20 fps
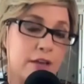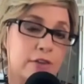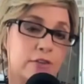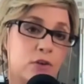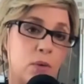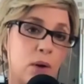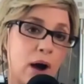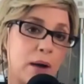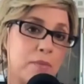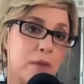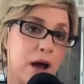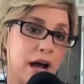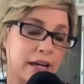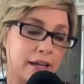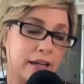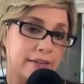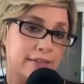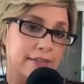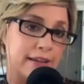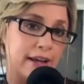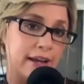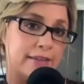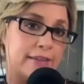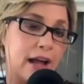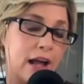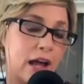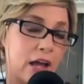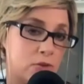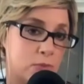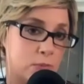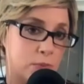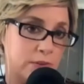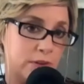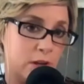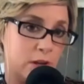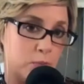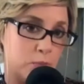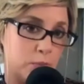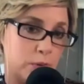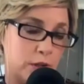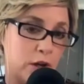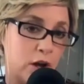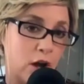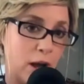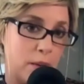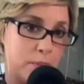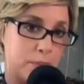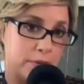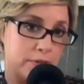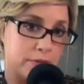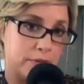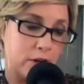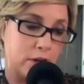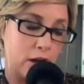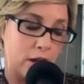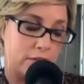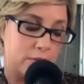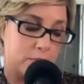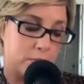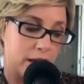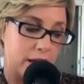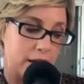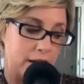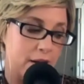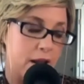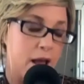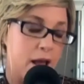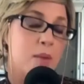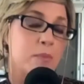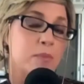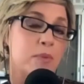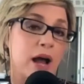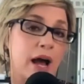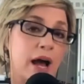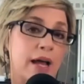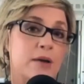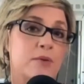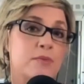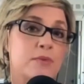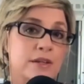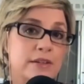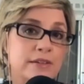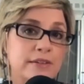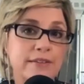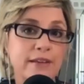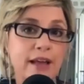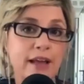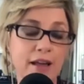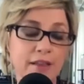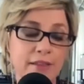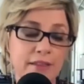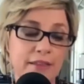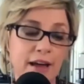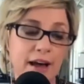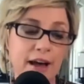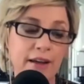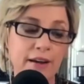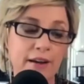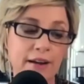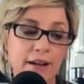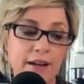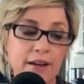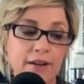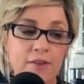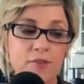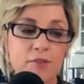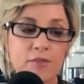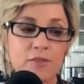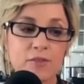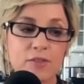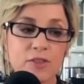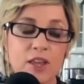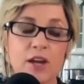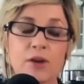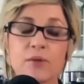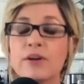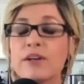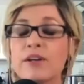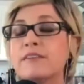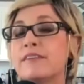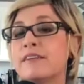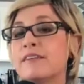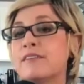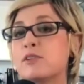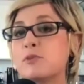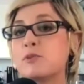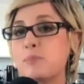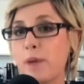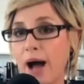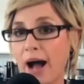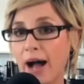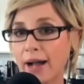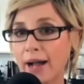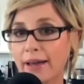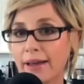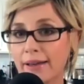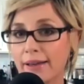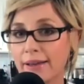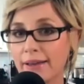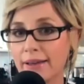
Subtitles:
So I'm not going to say it's 100% been consummated, but I am going to say that there is a spark.